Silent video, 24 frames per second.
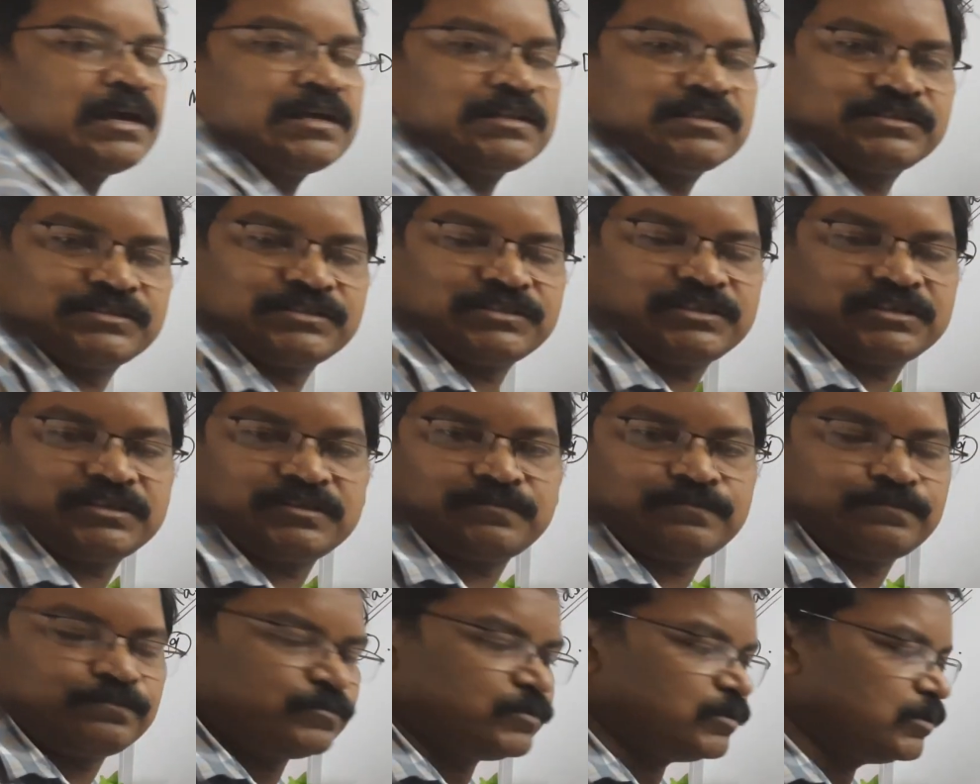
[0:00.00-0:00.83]
at
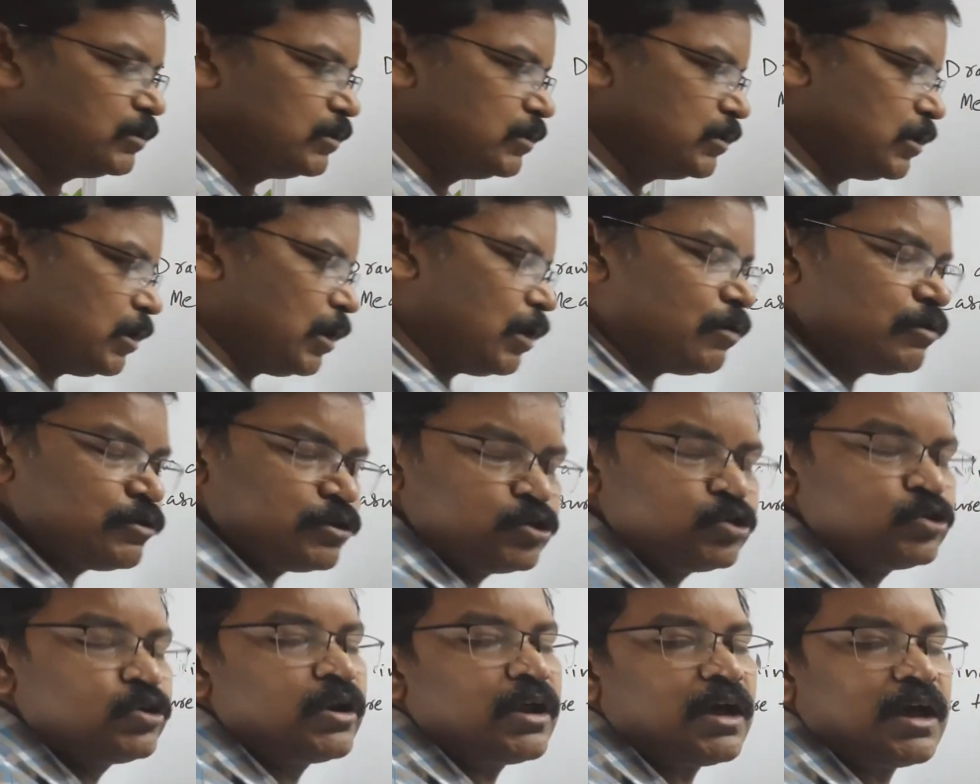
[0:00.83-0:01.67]
C. How
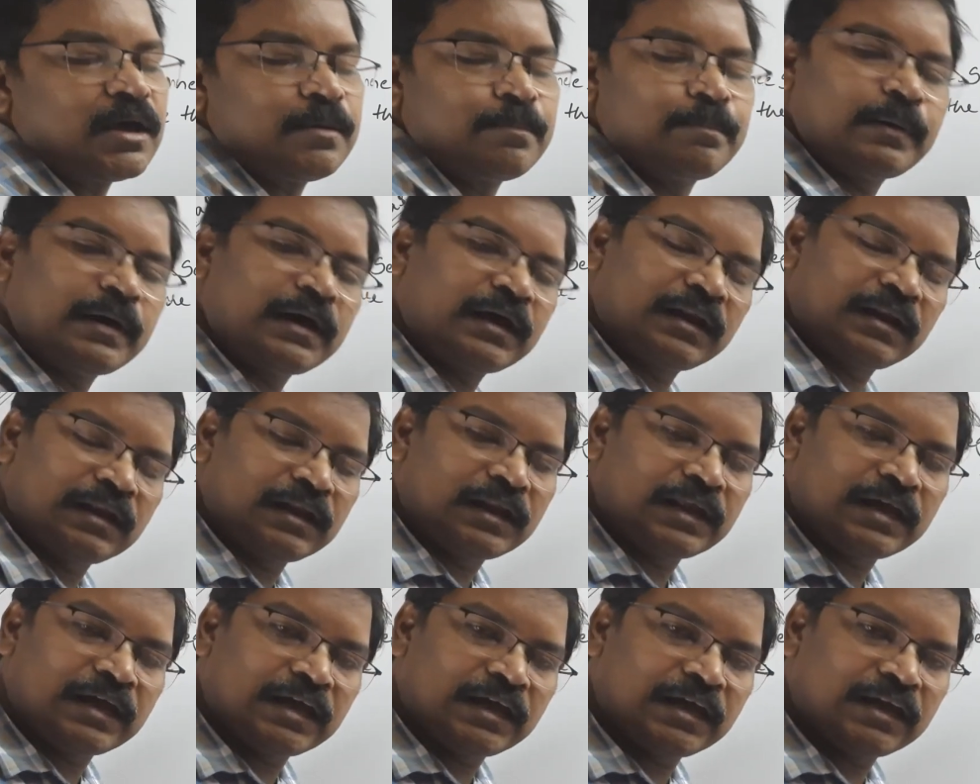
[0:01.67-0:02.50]
do you draw a
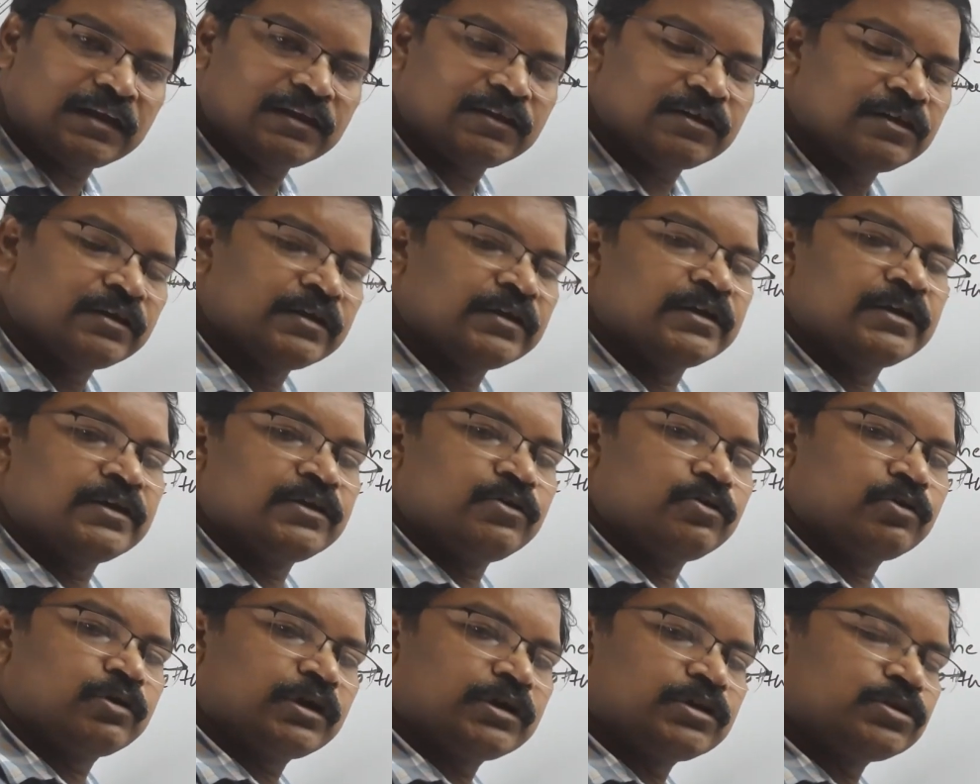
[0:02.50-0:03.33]
parallel line?
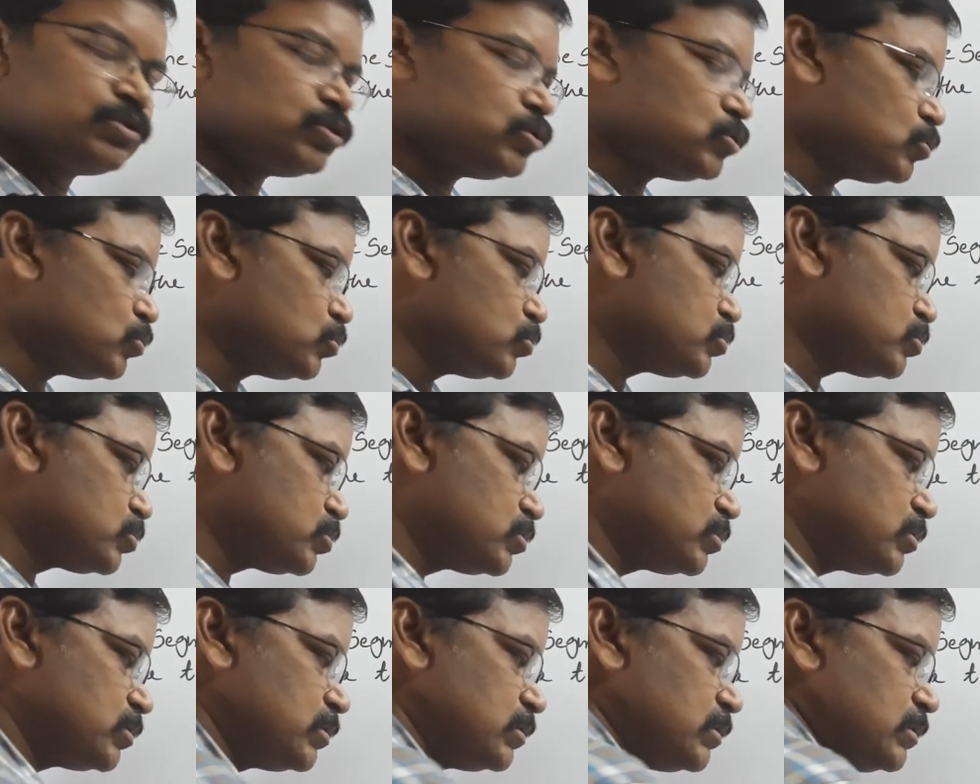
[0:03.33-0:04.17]
You can
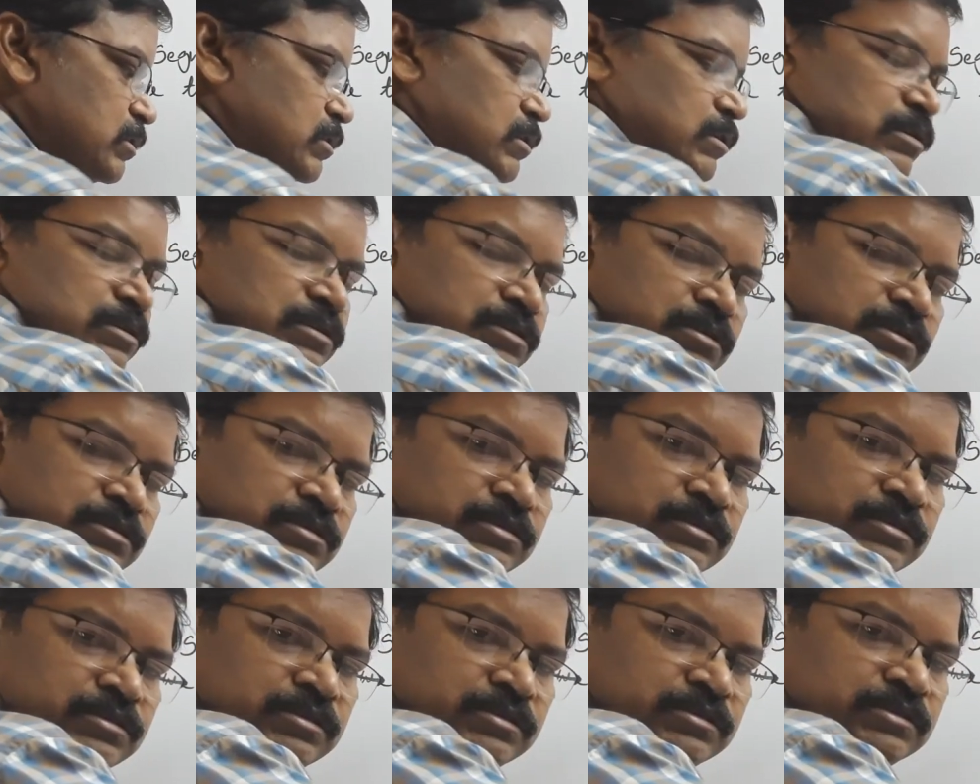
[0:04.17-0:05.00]
use
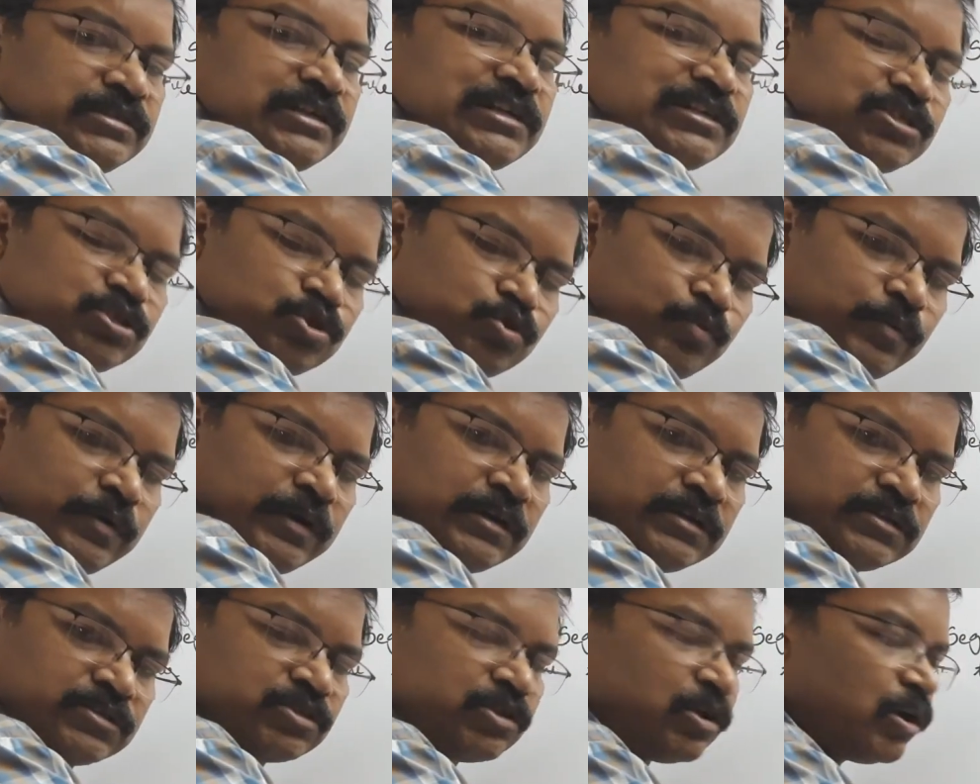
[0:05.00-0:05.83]
set
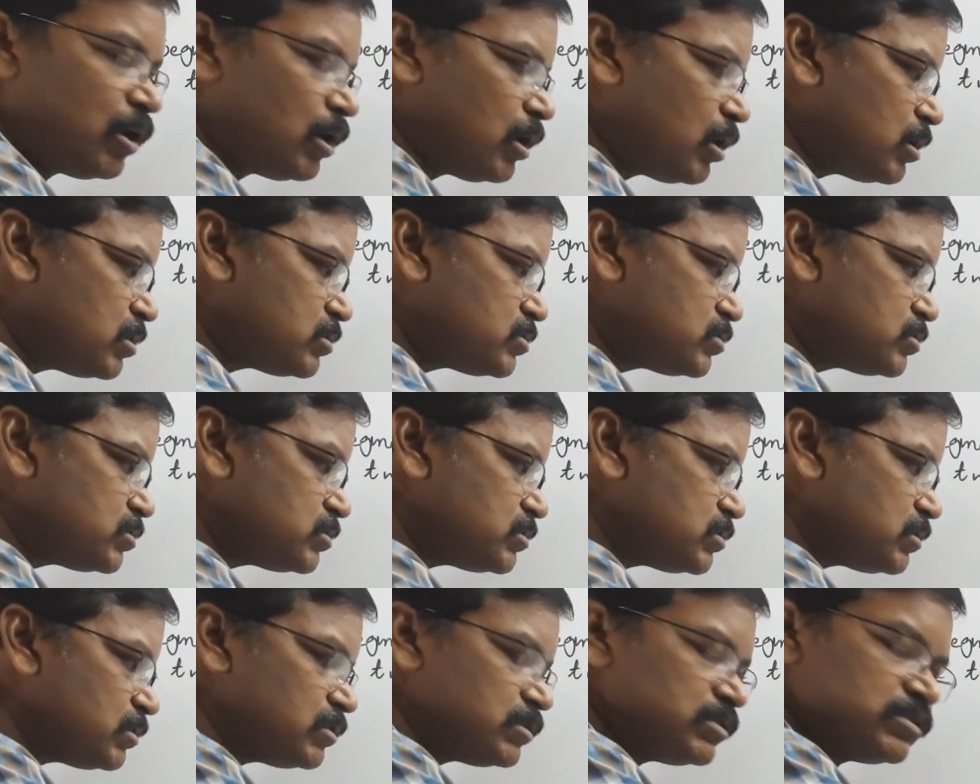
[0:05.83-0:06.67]
squares or
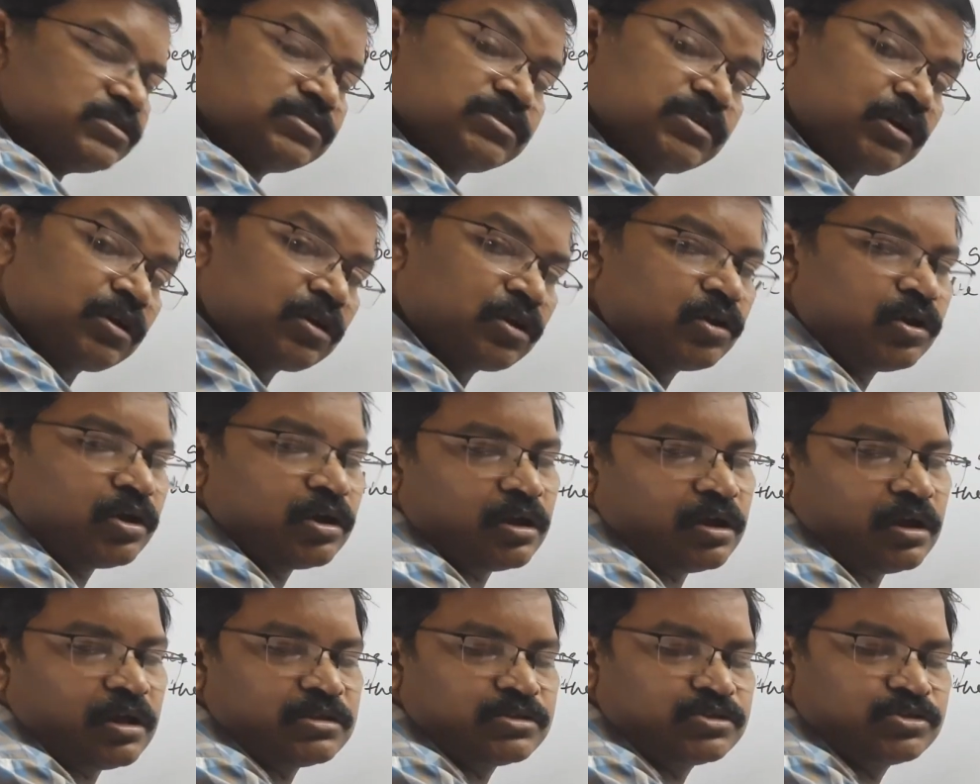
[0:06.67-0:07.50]

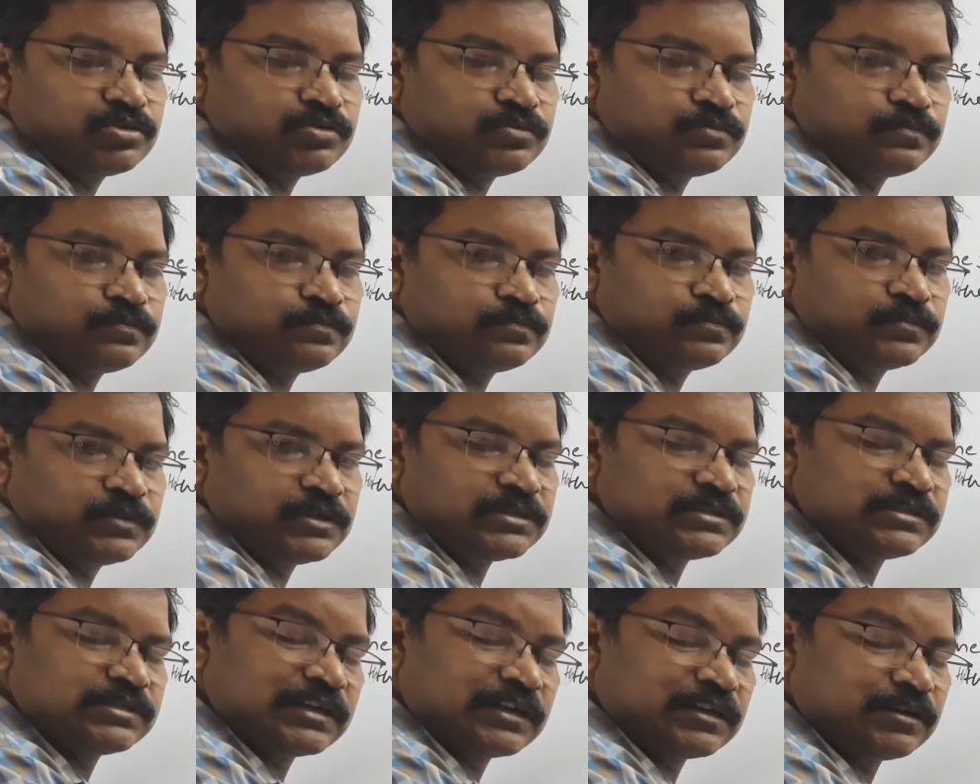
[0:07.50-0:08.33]
circular also.
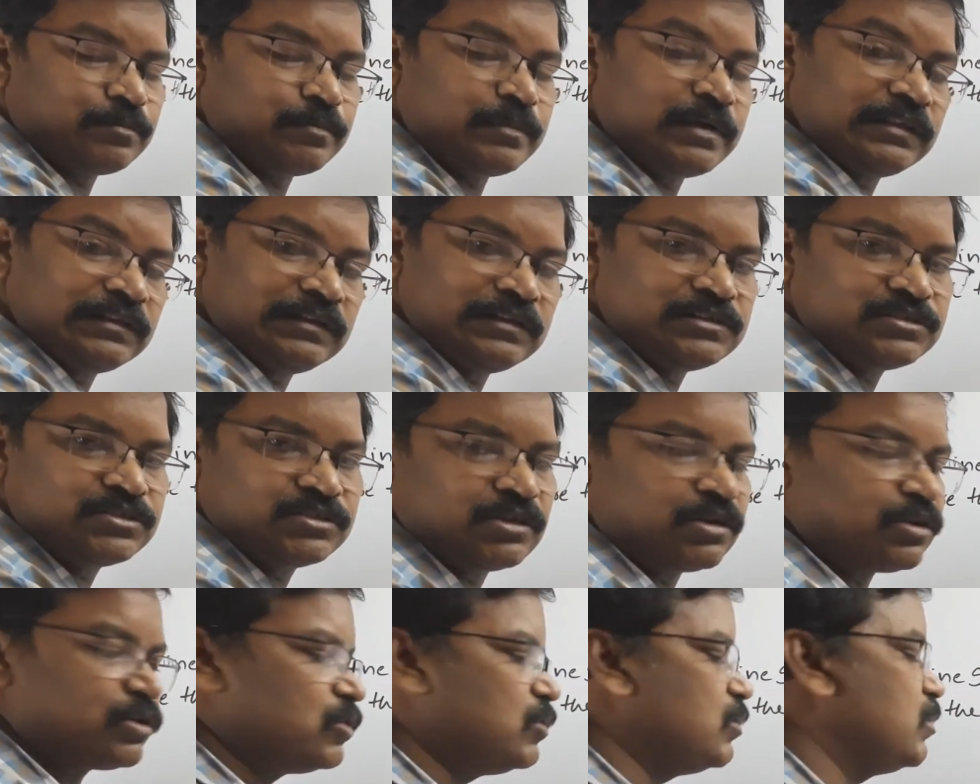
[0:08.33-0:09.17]
The second method is
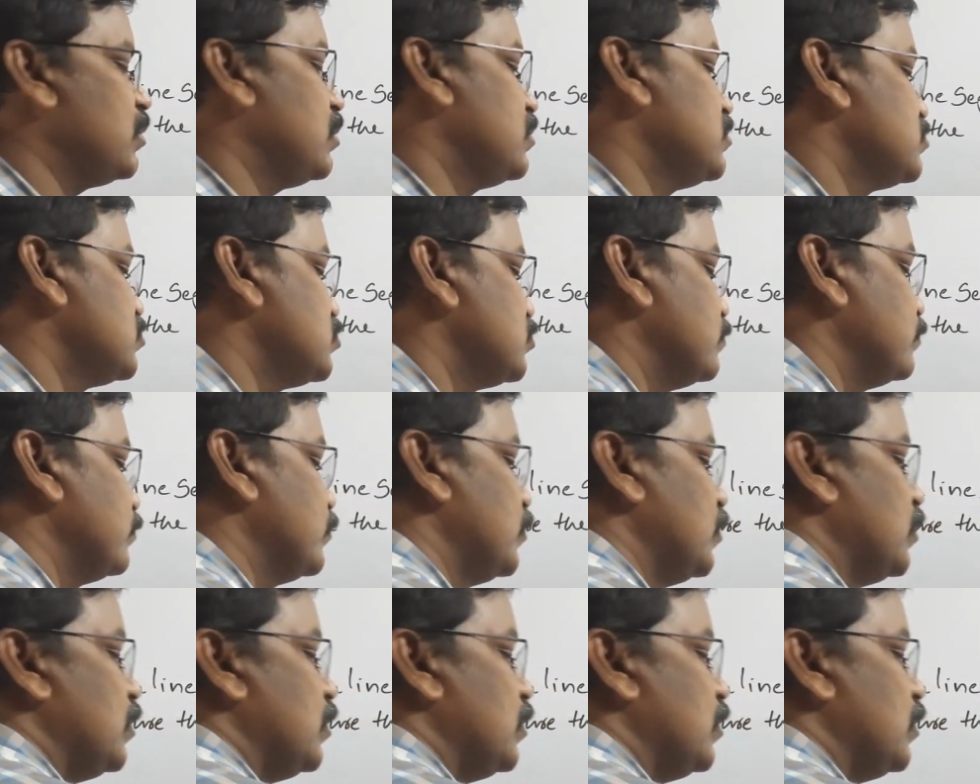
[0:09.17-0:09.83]
circular also.